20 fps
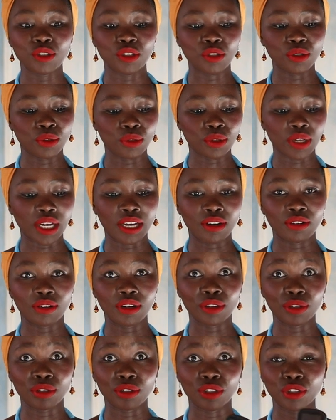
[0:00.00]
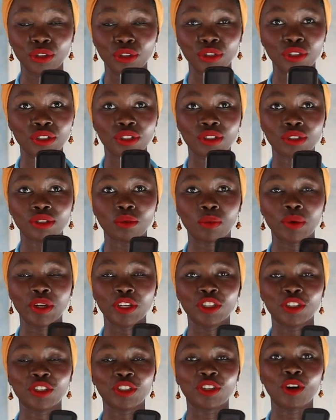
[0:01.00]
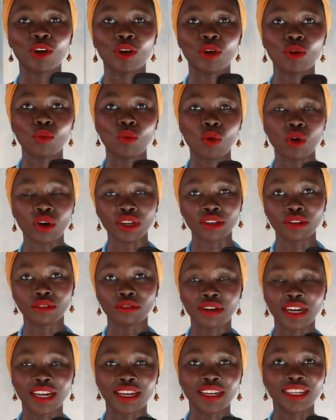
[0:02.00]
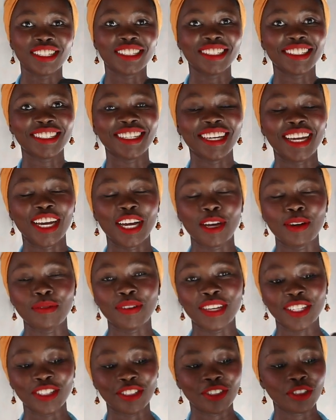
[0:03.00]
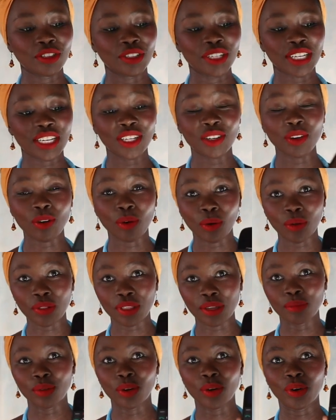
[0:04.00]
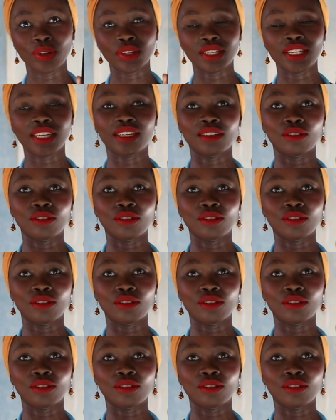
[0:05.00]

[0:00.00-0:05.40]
to kind of like use when you go walking around um, and you can call them on,